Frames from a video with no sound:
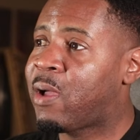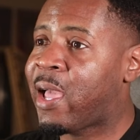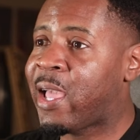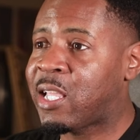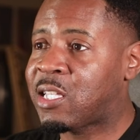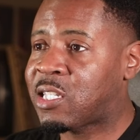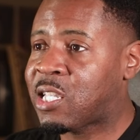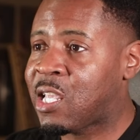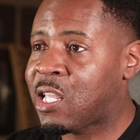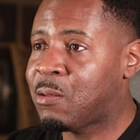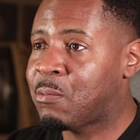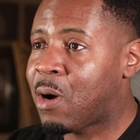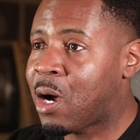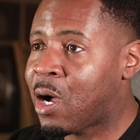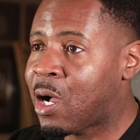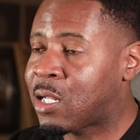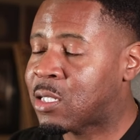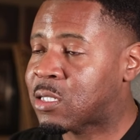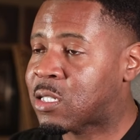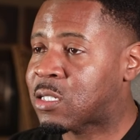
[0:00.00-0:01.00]
18
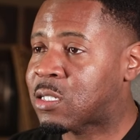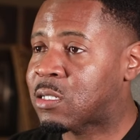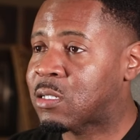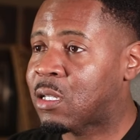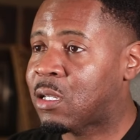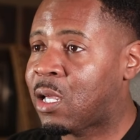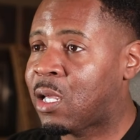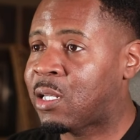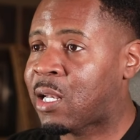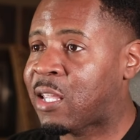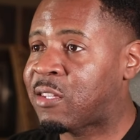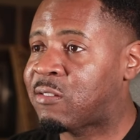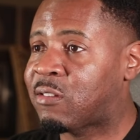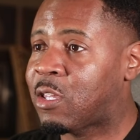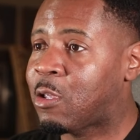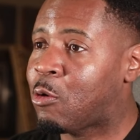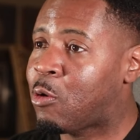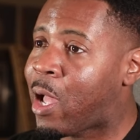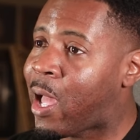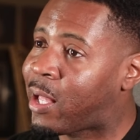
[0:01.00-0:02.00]
months, and they
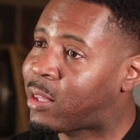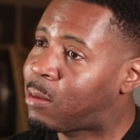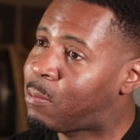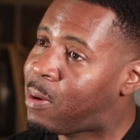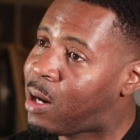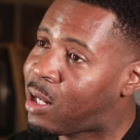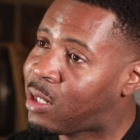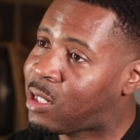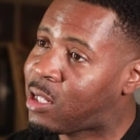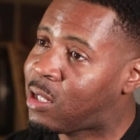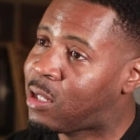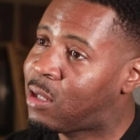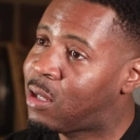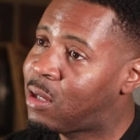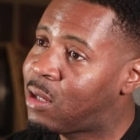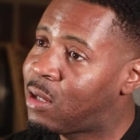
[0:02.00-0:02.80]
still had the money.